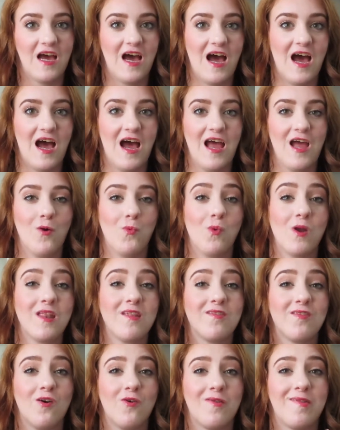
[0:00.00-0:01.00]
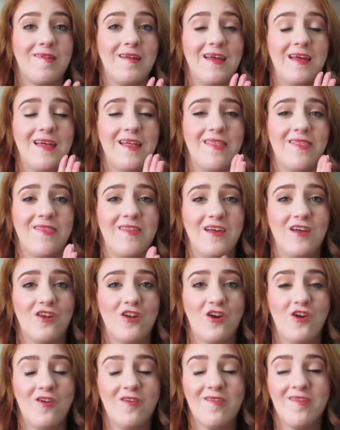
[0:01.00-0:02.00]
I wanted to go see it in
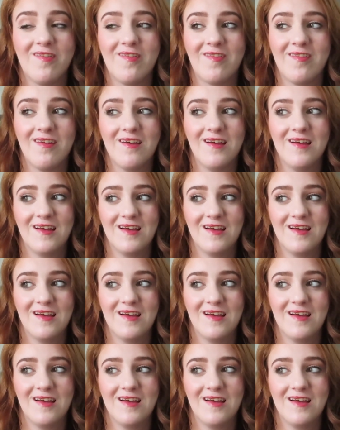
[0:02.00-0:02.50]
theaters,